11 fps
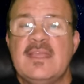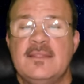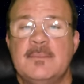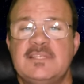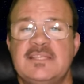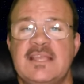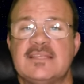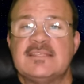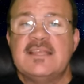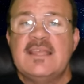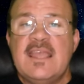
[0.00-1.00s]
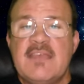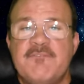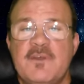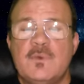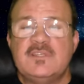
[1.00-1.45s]
Number six,
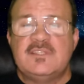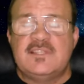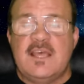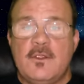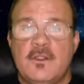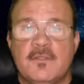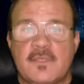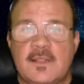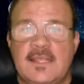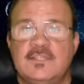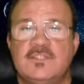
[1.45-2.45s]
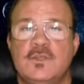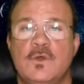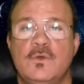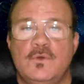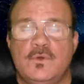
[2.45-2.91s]
if it was the Earthlings
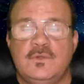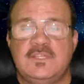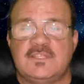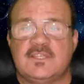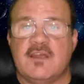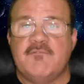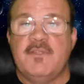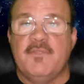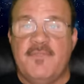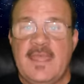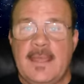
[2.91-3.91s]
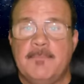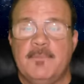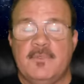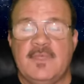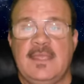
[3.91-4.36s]
who, who discovered them,
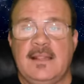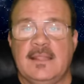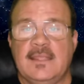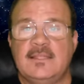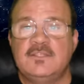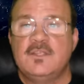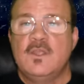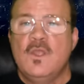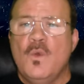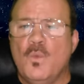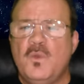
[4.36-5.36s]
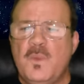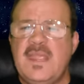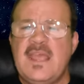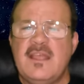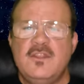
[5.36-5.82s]
the aliens, would
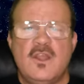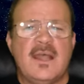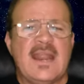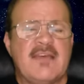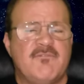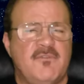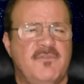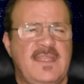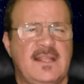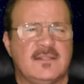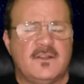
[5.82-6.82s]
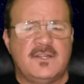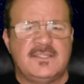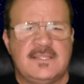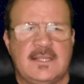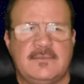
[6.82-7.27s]
we not have revealed
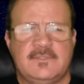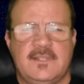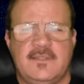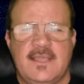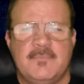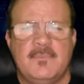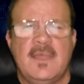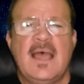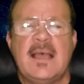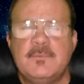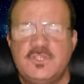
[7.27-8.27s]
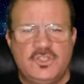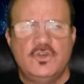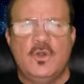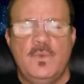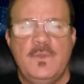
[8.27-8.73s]
ourselves to them? I'm
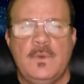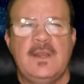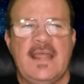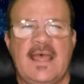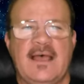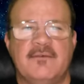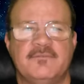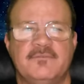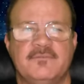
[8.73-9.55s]
sure we would have.